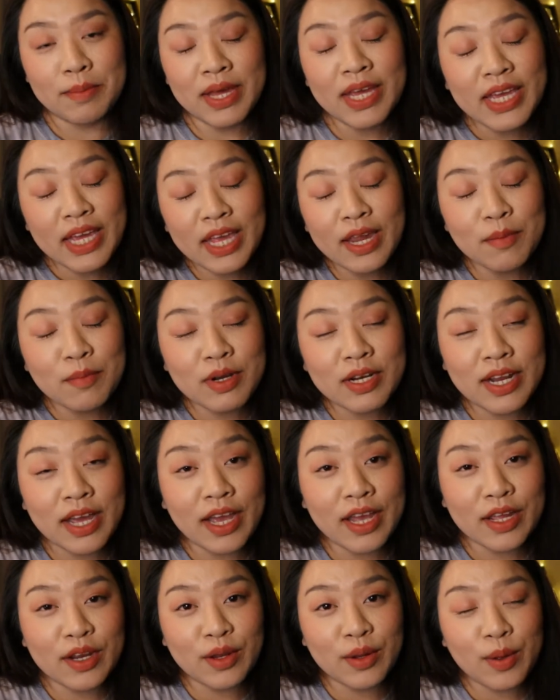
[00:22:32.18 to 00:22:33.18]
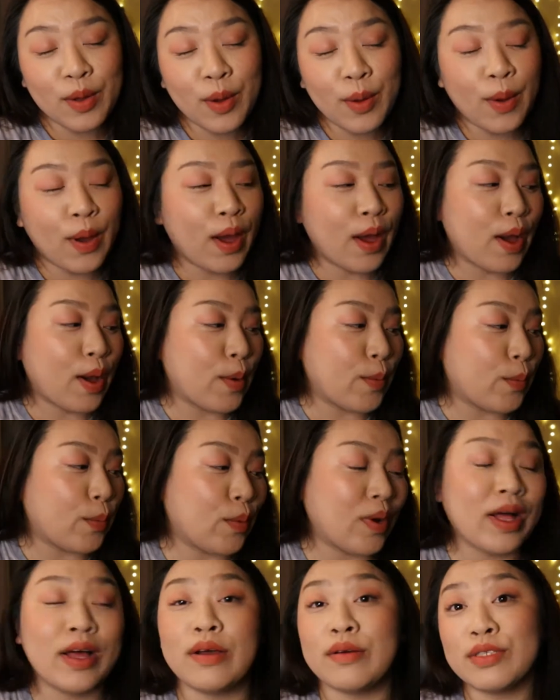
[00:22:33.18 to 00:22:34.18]
my camera died
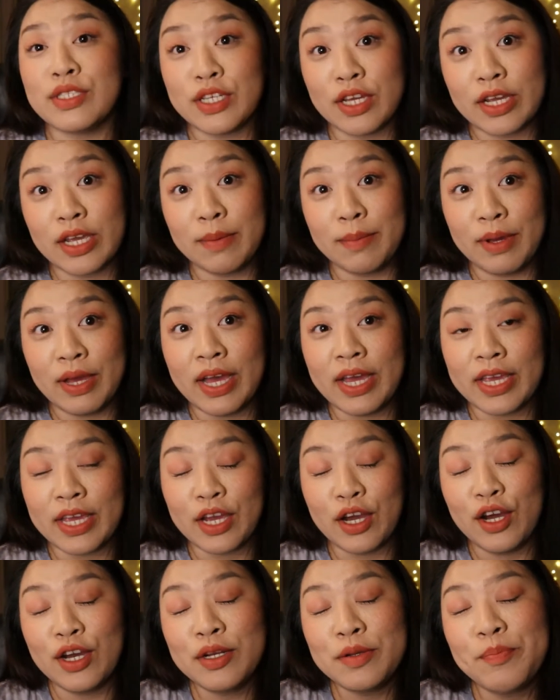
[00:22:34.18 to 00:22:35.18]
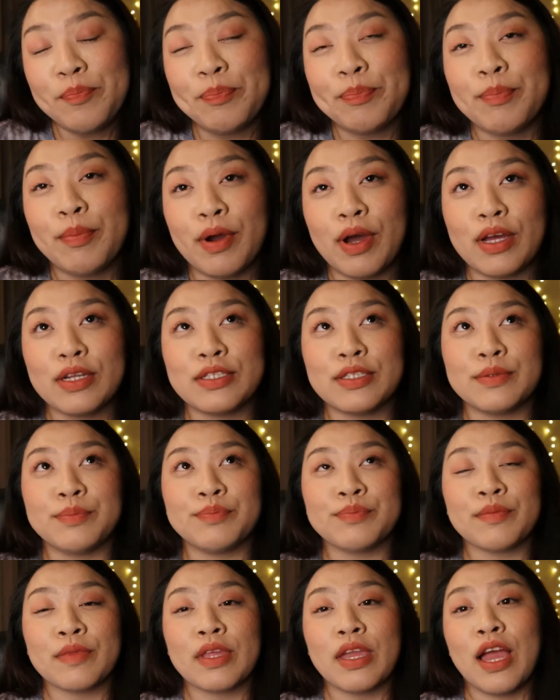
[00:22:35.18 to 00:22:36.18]
while I was talking about iKON, but
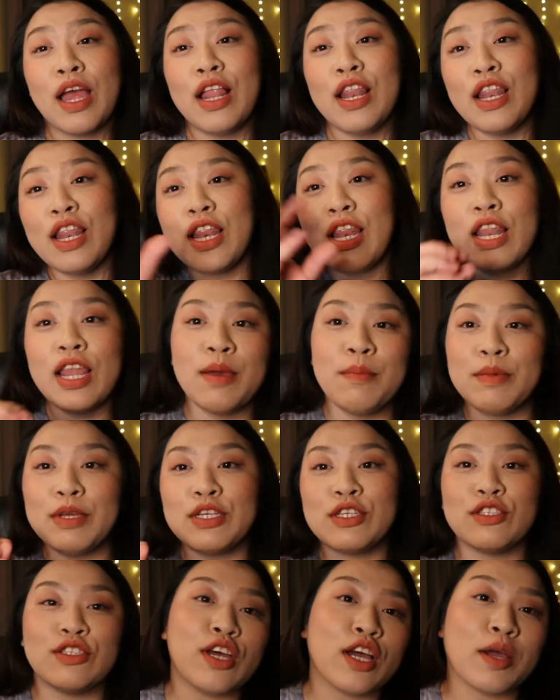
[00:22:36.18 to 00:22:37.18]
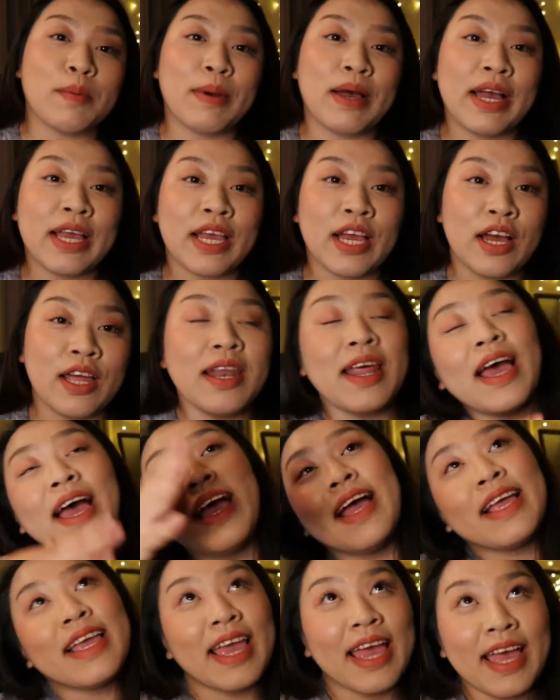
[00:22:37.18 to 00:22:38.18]
let me just talk about iKON
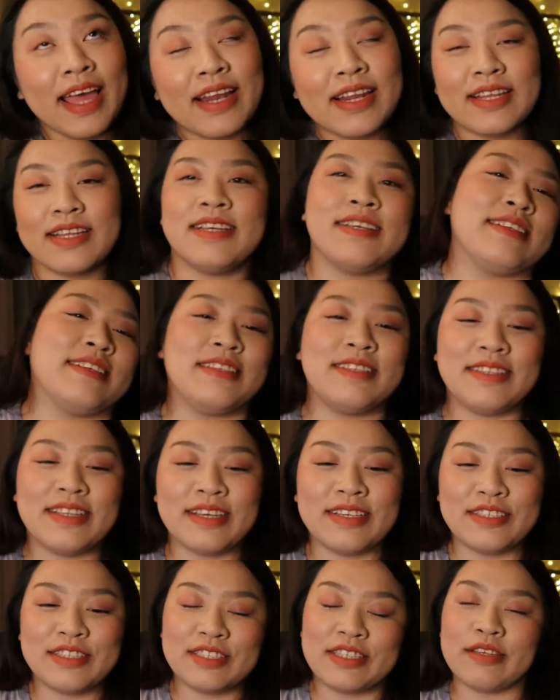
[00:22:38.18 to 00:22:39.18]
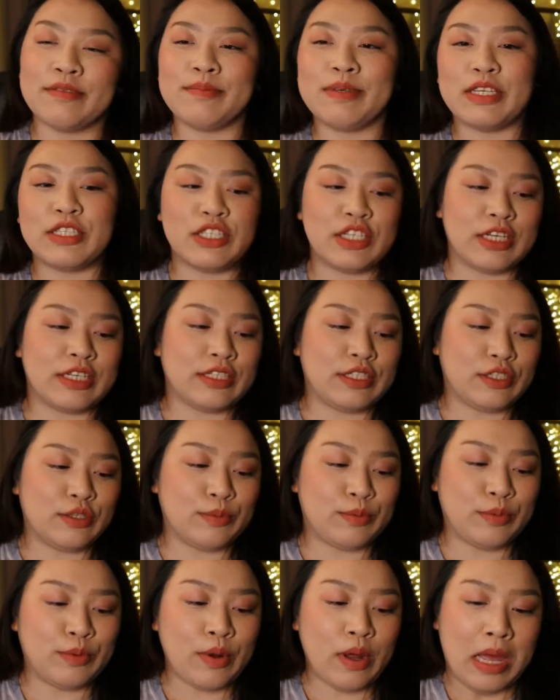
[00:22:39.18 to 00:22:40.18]
again. That just gives me a chance
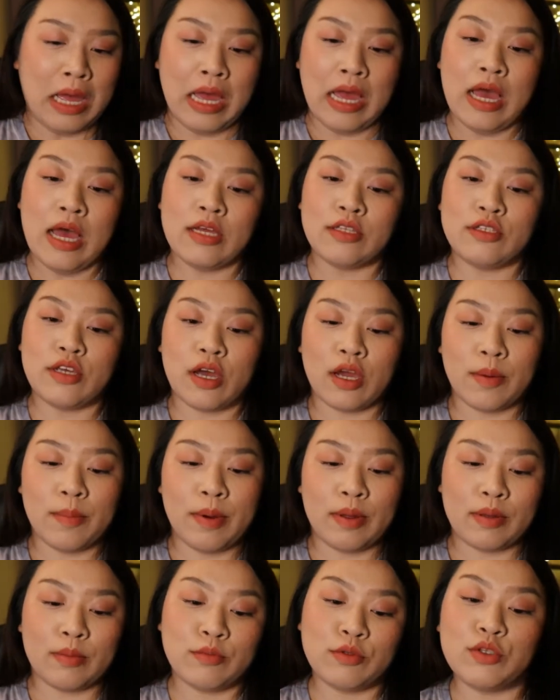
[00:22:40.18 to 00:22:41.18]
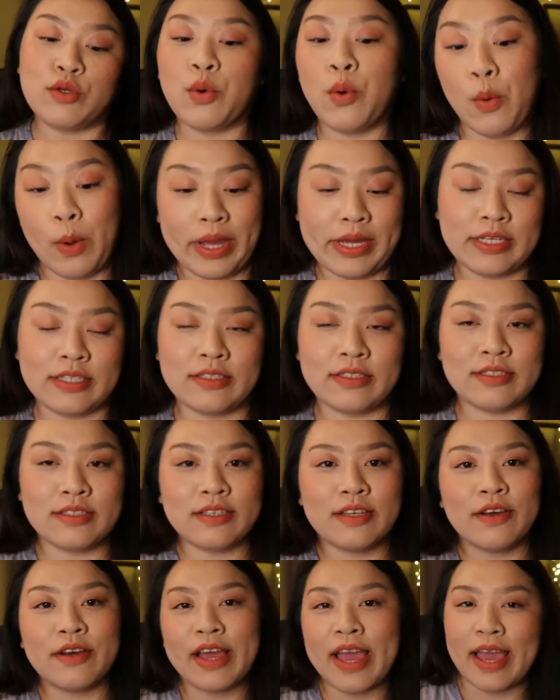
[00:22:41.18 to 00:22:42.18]
to talk about them twice.
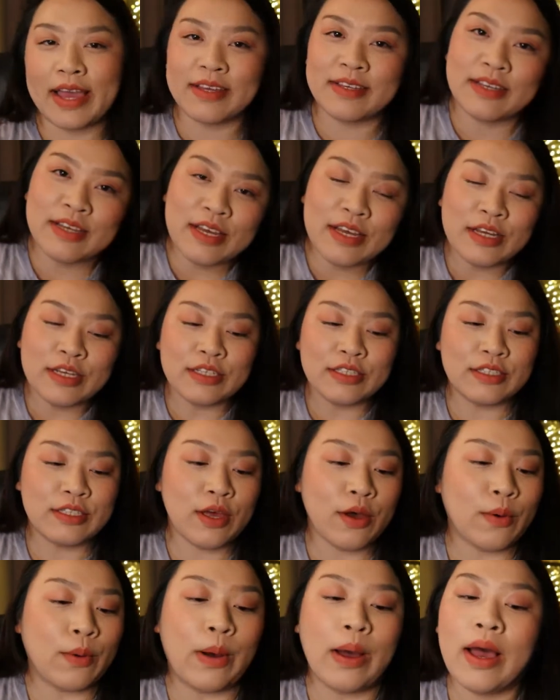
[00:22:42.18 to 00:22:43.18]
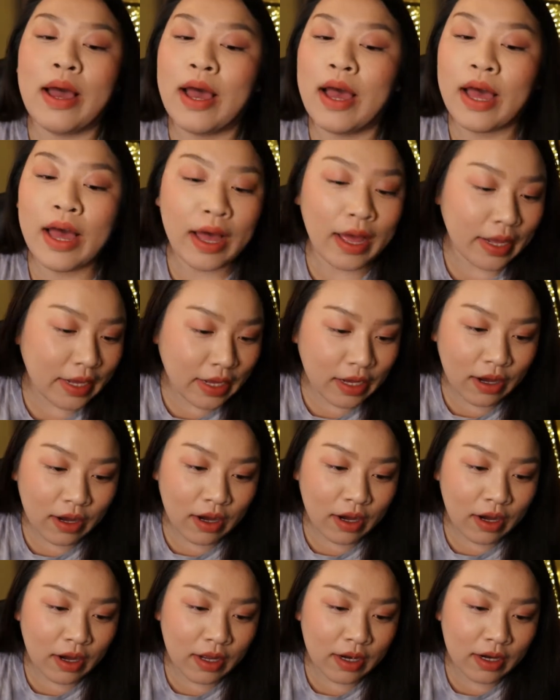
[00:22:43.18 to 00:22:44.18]
Okay, so
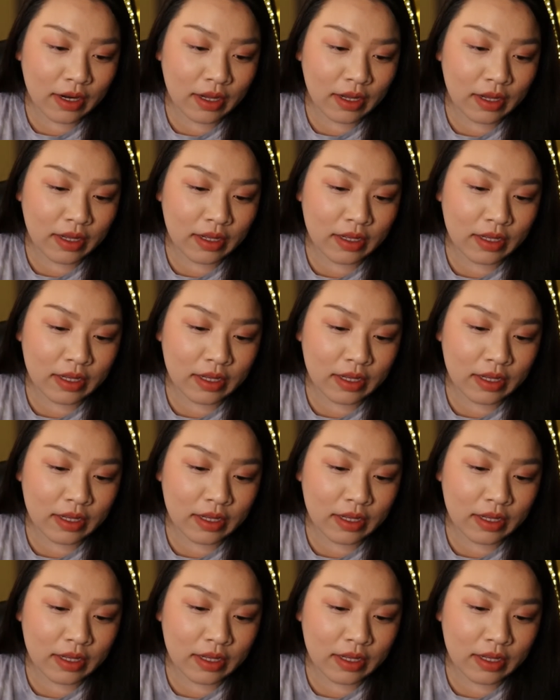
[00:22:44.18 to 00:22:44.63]
iKON